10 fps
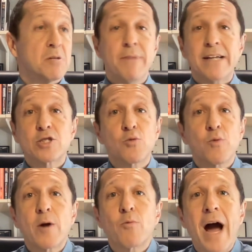the Mets'
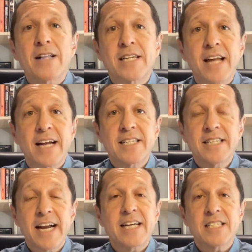great rally in
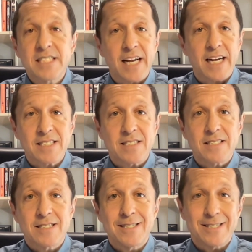1986
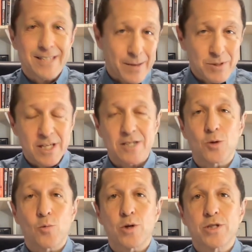in Game 6
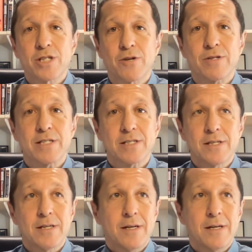of the World Series,